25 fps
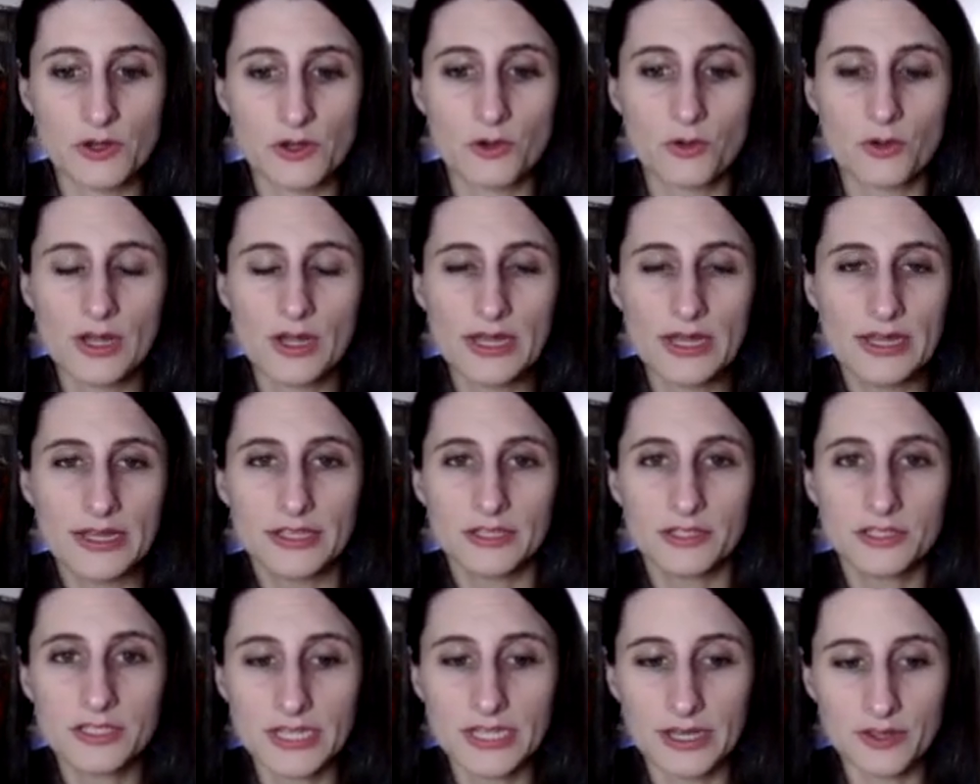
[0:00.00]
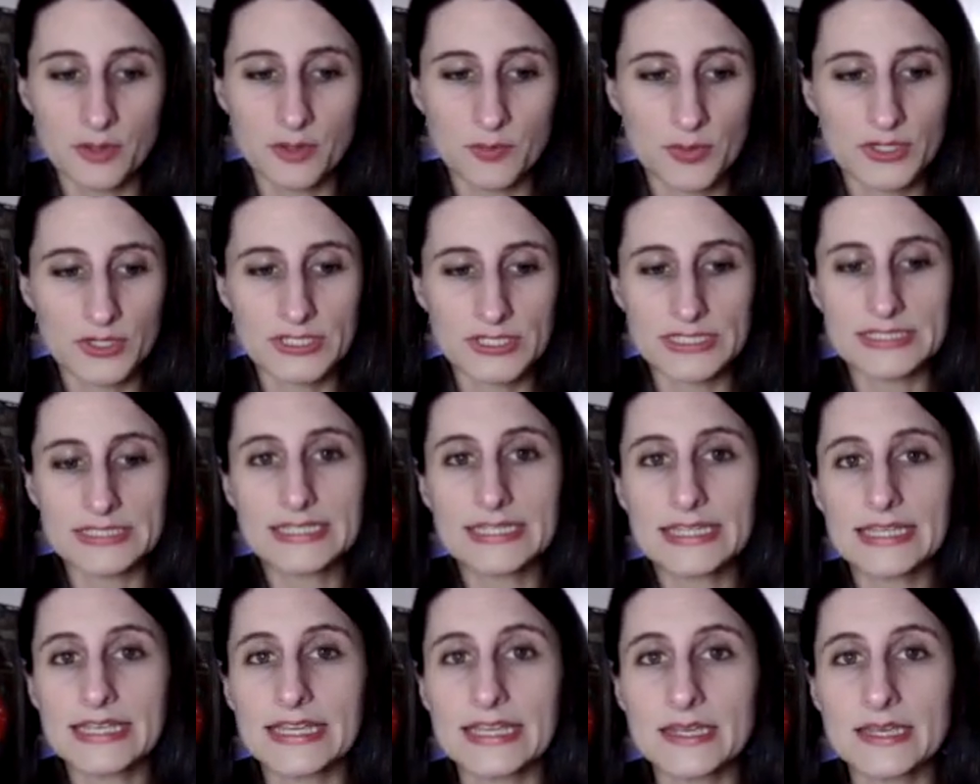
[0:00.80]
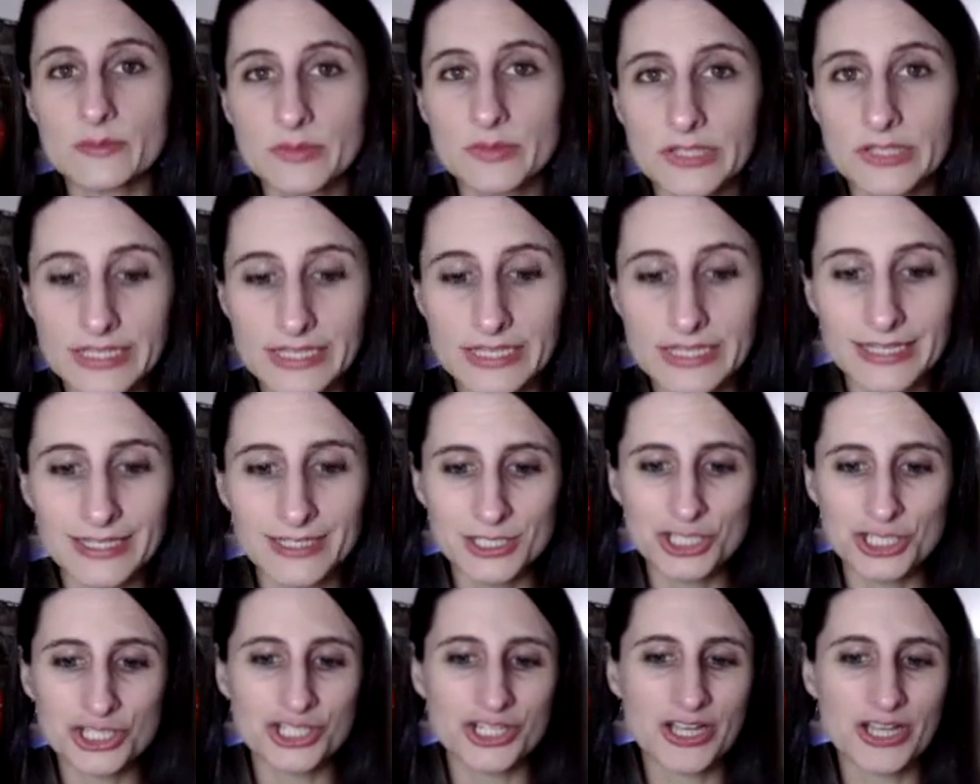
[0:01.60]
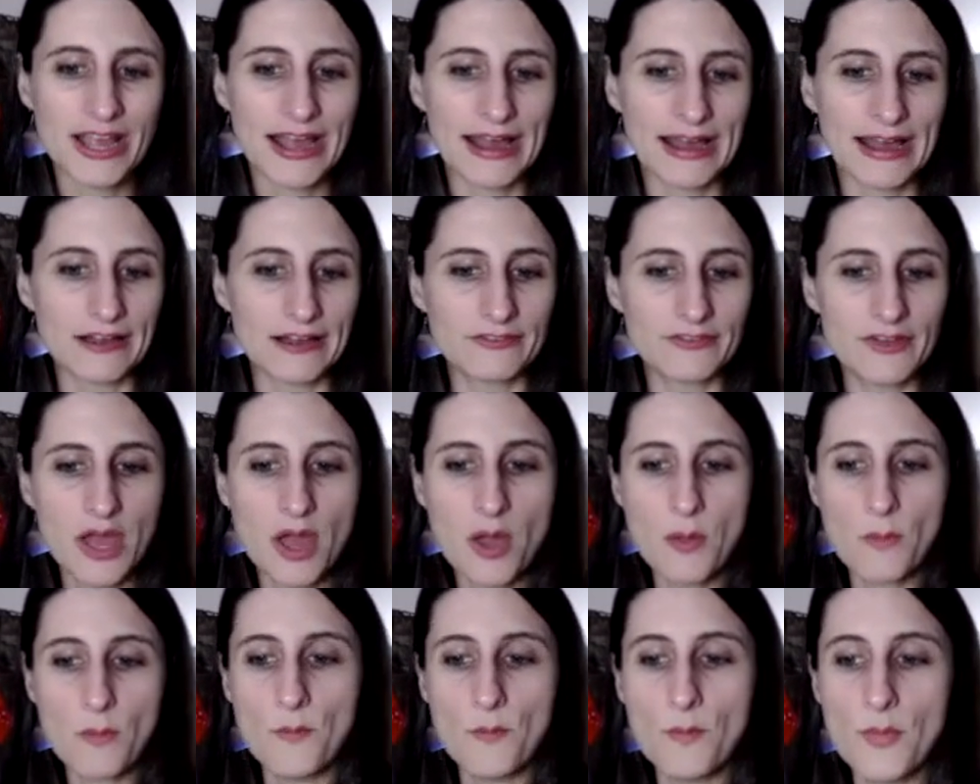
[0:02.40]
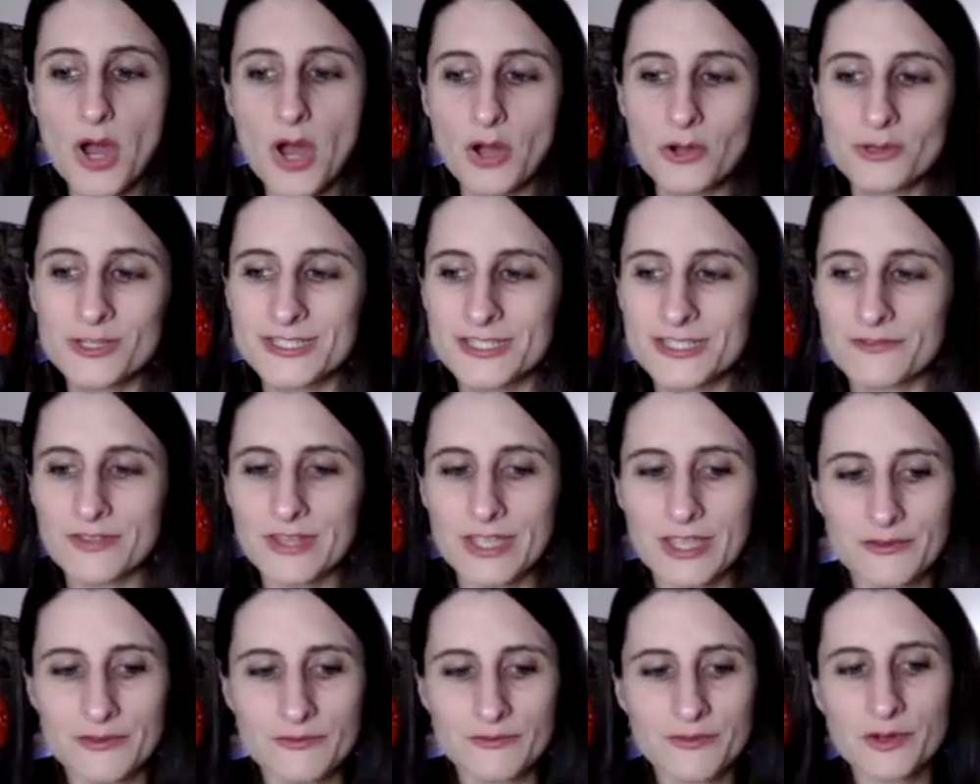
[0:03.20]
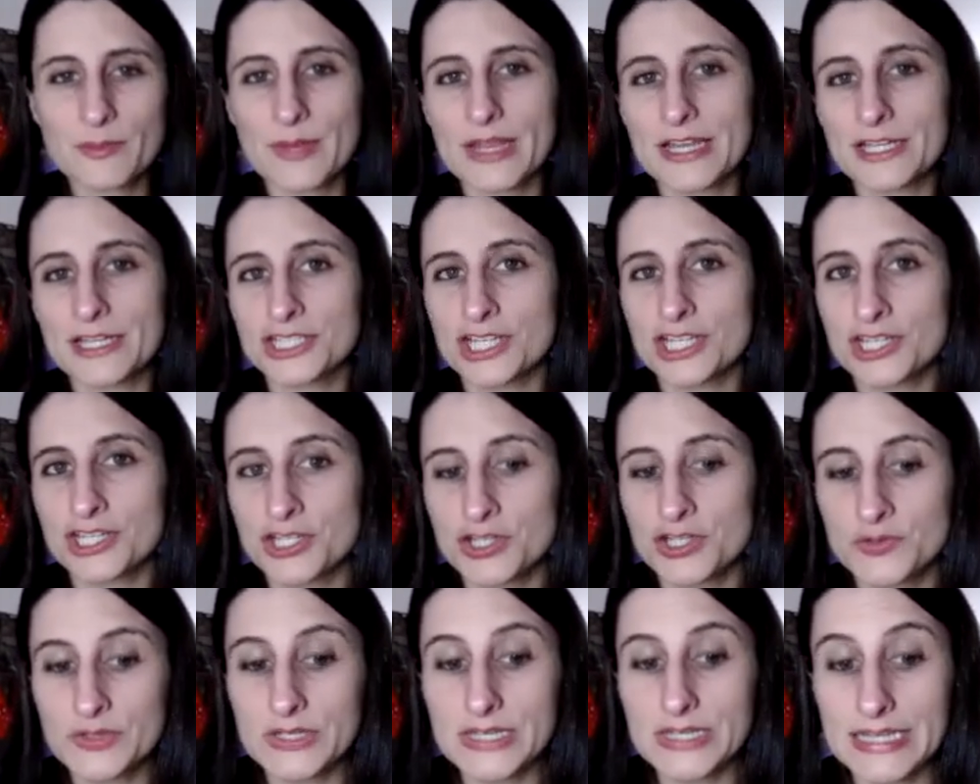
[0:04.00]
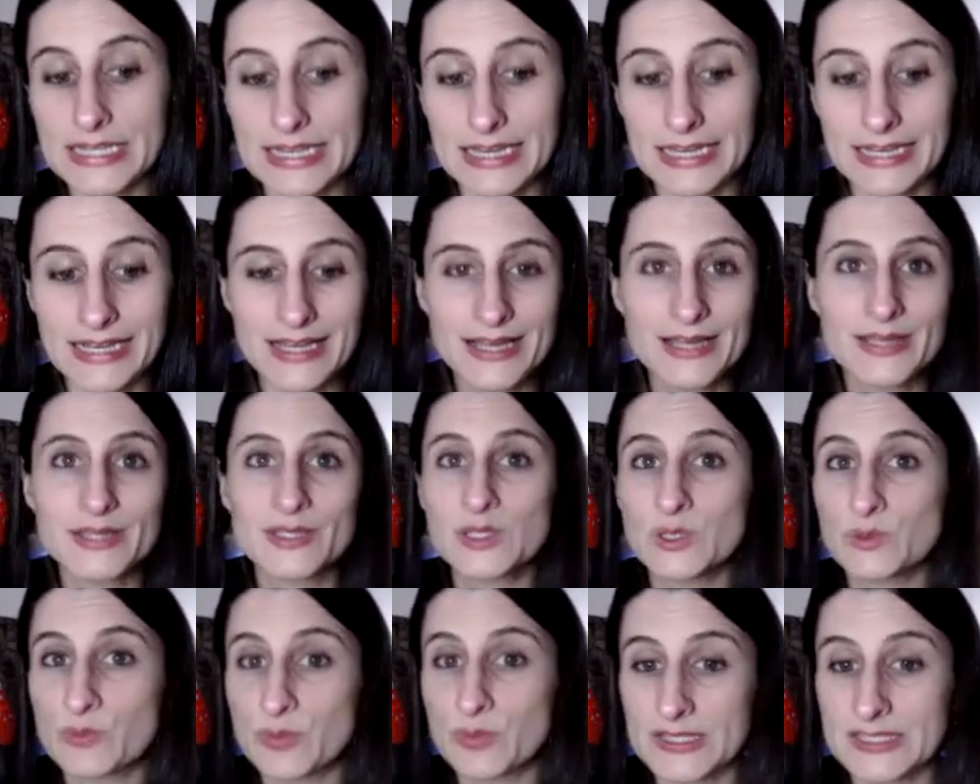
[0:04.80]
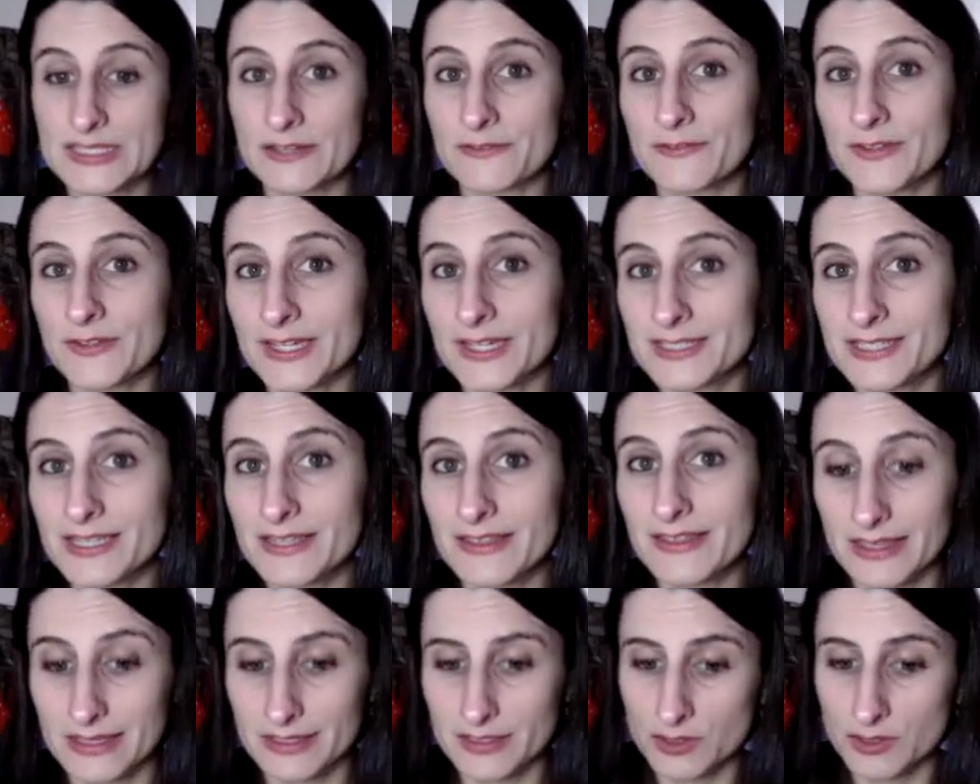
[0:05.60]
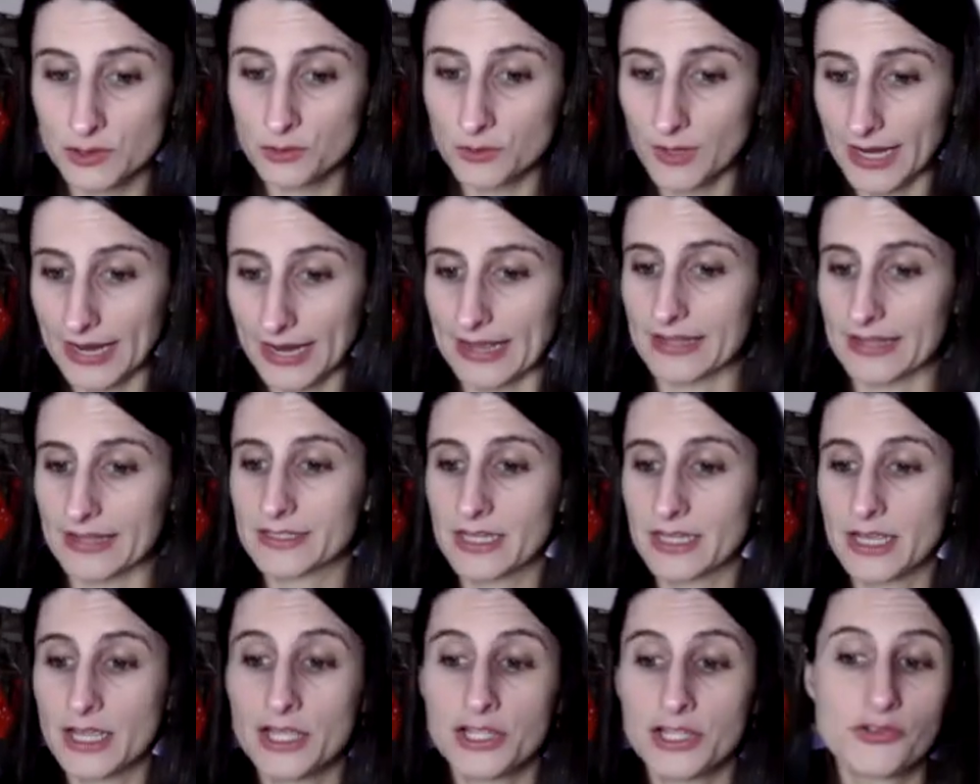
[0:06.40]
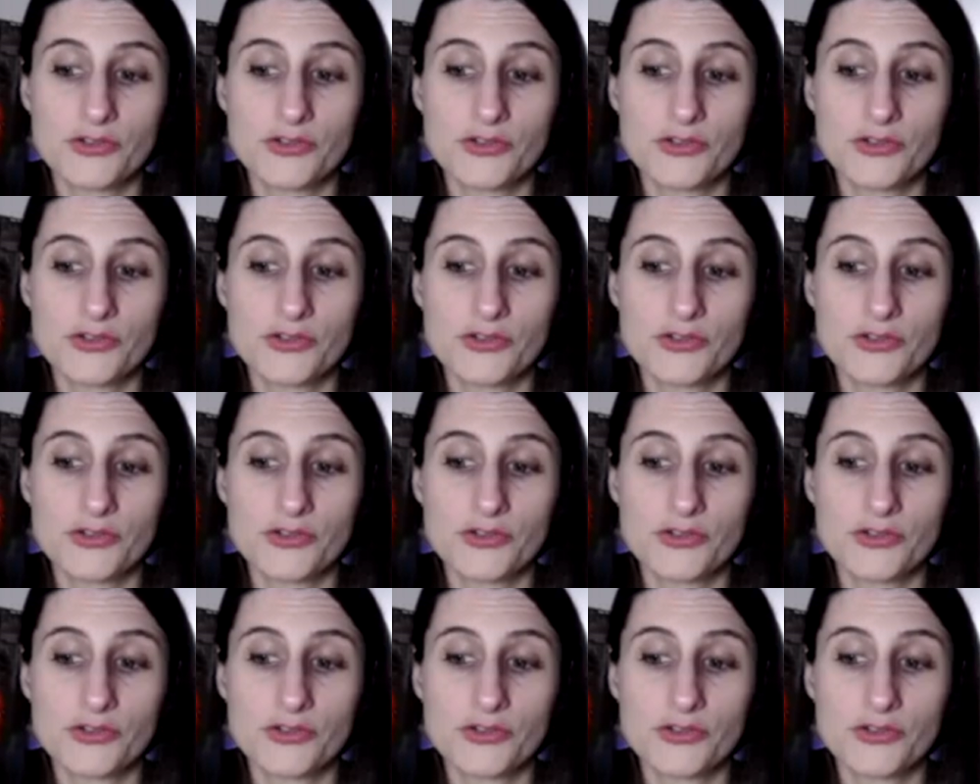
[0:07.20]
So you tell the person team leads should have most of the information you need specific to this grant.